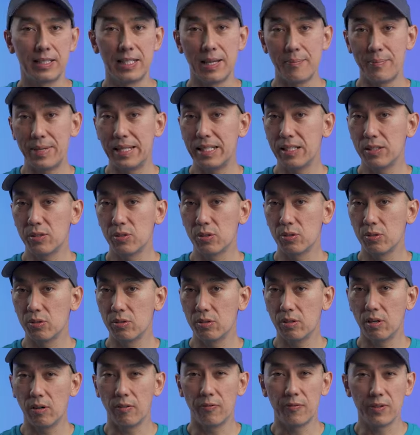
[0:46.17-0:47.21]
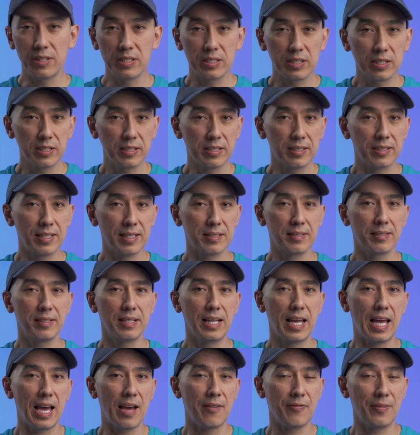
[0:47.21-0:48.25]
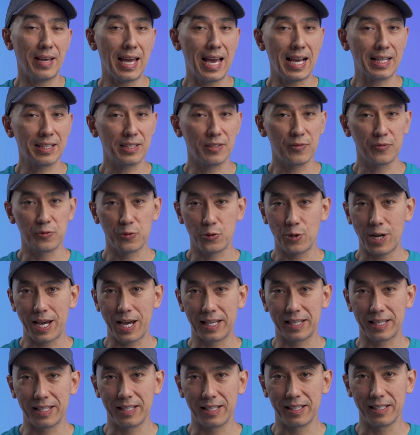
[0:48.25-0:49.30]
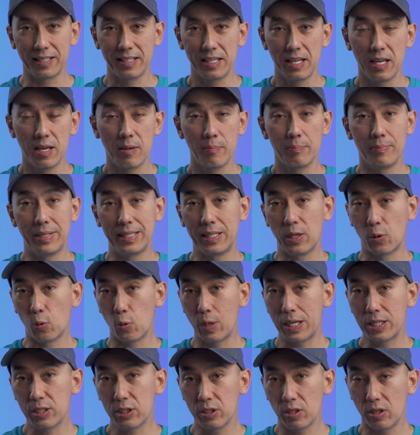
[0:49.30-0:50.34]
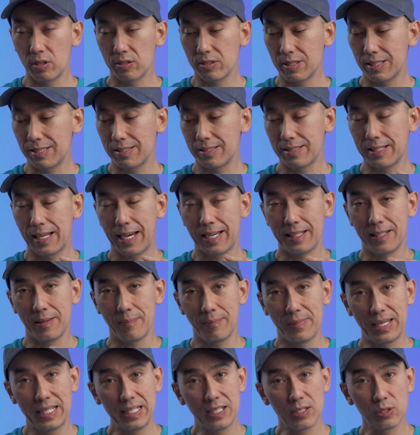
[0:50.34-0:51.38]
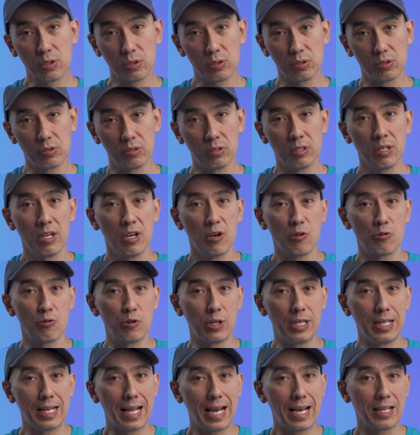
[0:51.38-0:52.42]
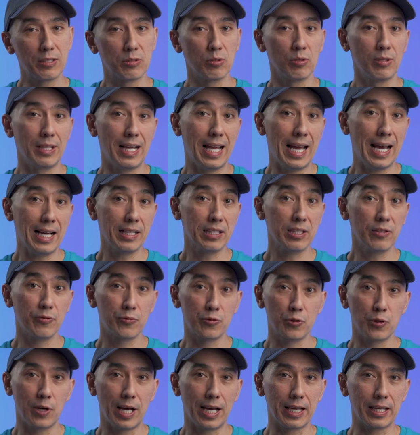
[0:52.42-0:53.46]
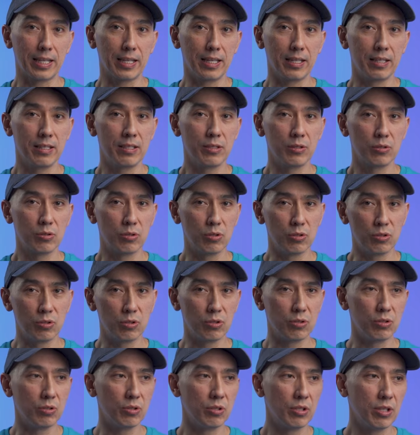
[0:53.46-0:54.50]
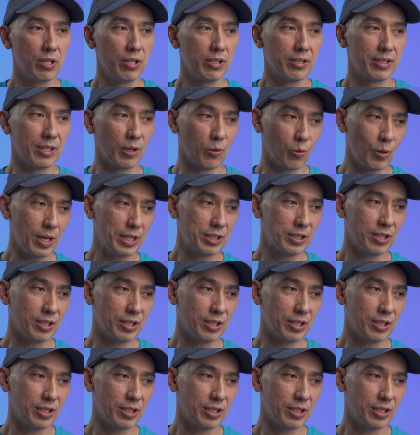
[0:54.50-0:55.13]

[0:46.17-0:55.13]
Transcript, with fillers: The Mini 2 officially doesn't have active tracking, but the quick shots inside the Mini 2 relies on active tracking to do the quick